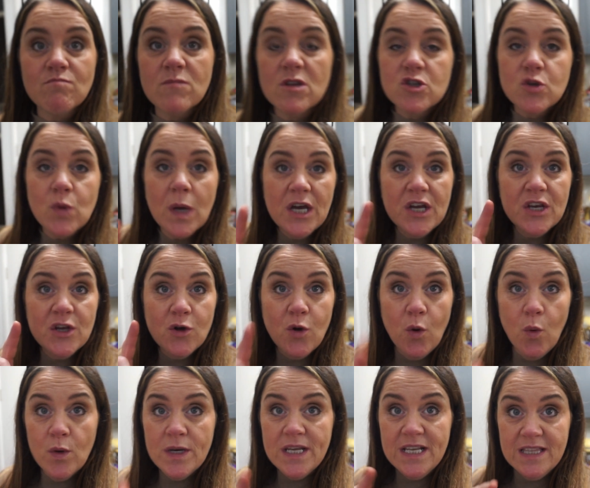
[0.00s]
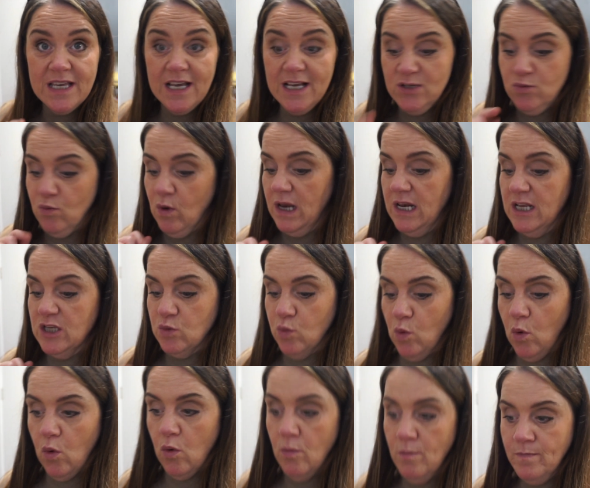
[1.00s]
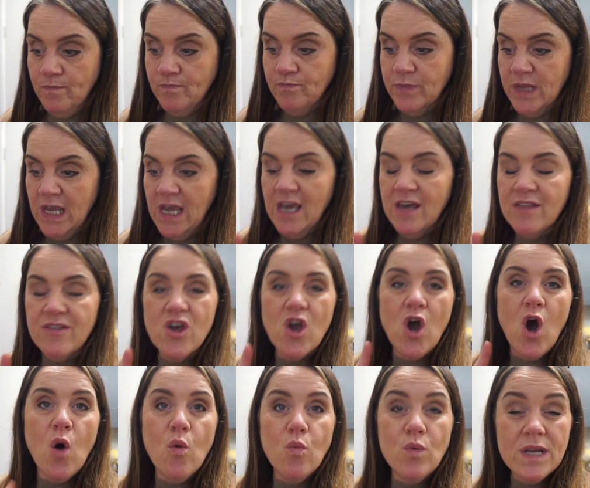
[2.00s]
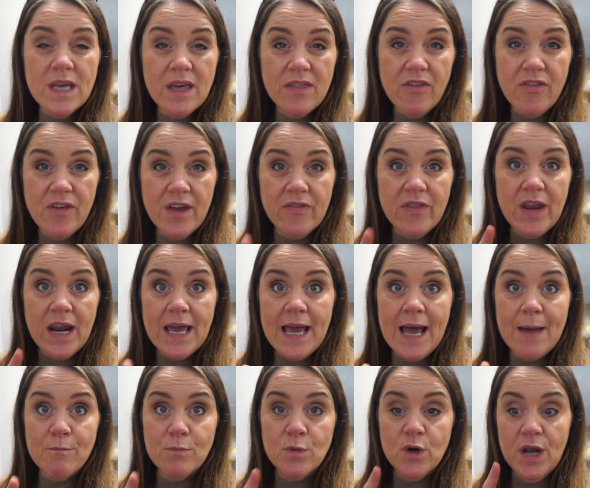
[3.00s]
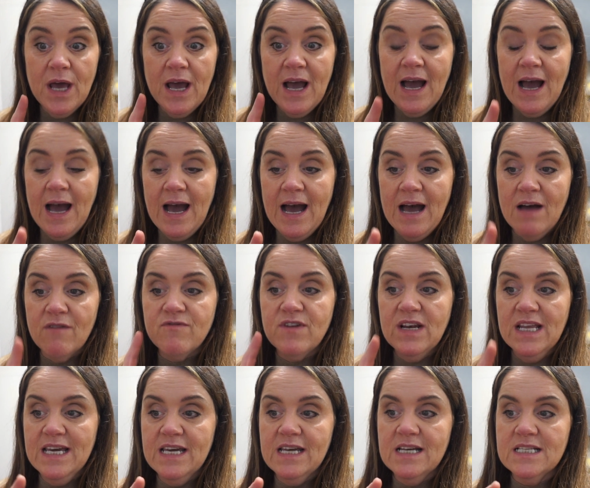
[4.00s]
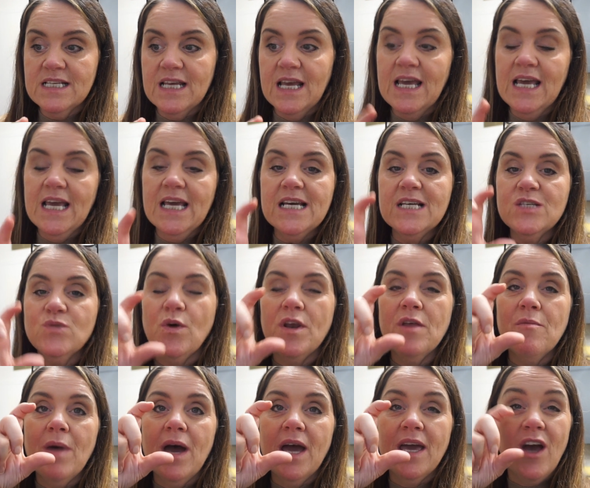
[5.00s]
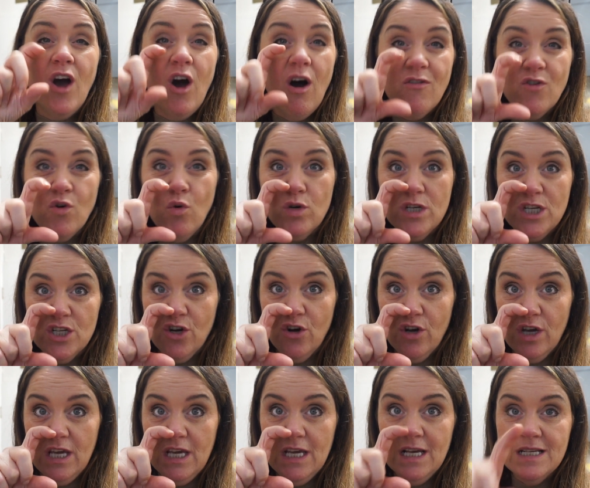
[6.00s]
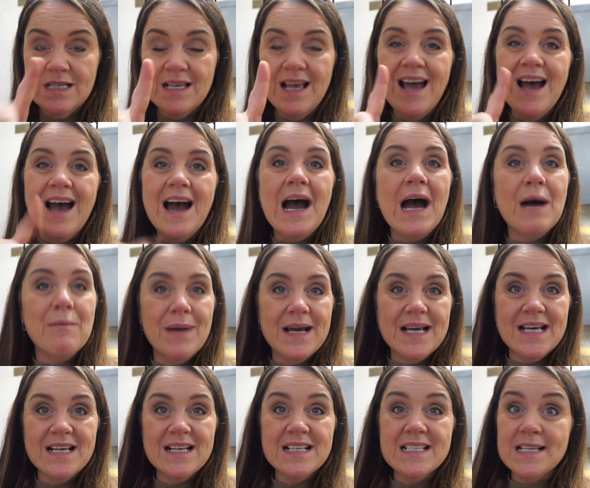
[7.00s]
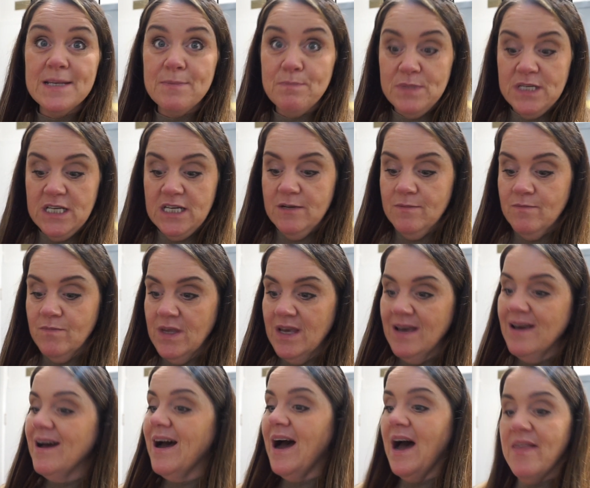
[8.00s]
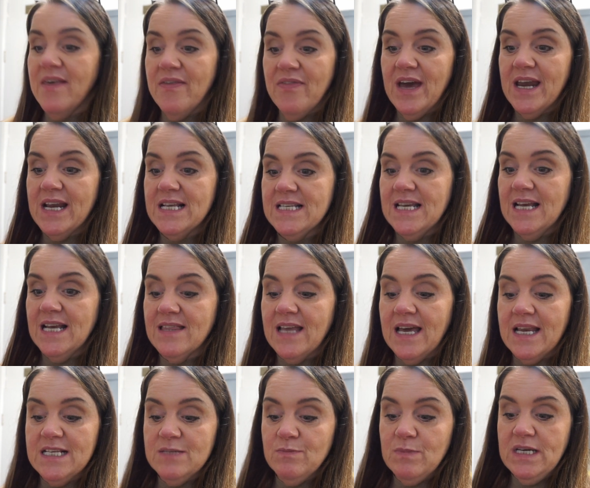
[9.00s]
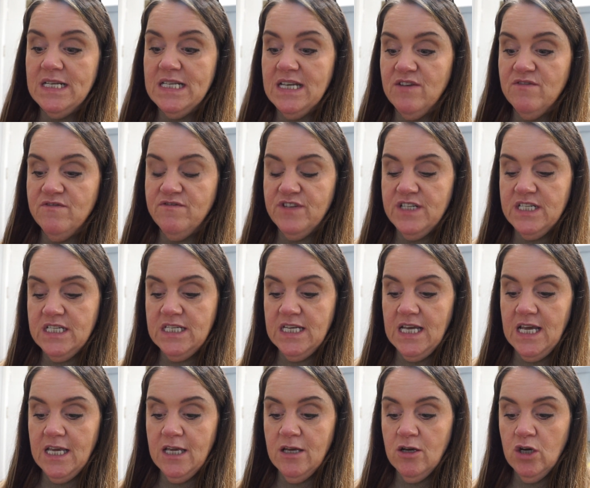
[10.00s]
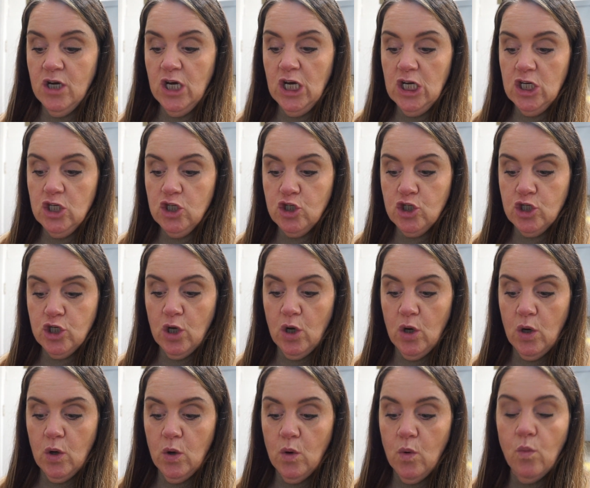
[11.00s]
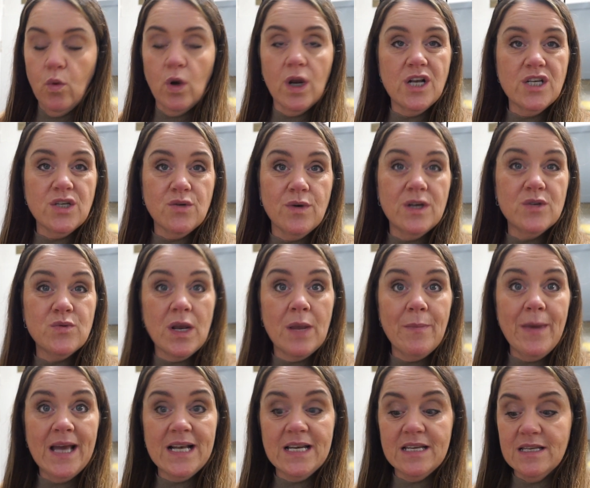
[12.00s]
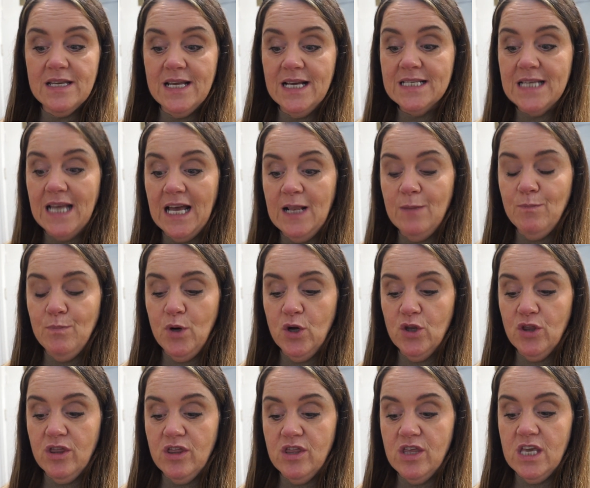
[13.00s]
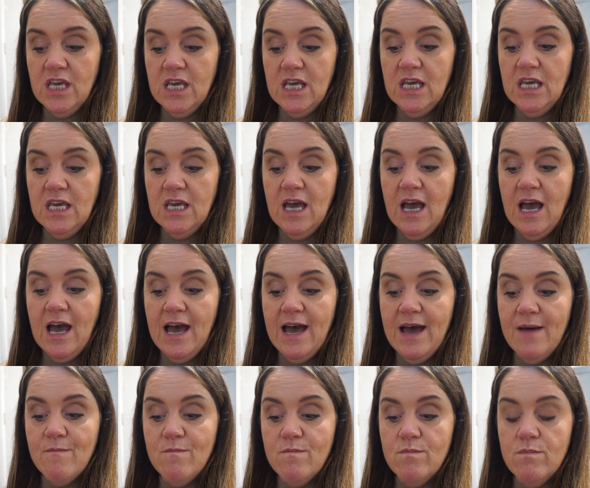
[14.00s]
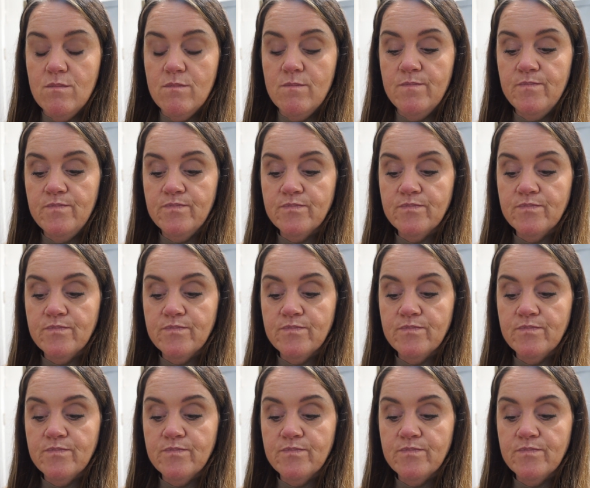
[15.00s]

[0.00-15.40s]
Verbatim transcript: So I'm going to go and eat this while it's warm. The only other thing that I am going to have later is one of my half-coated cookies and my sleep tea. And then that is That is me done for today. So what I'll do is when I'm editing this, I'll put the um,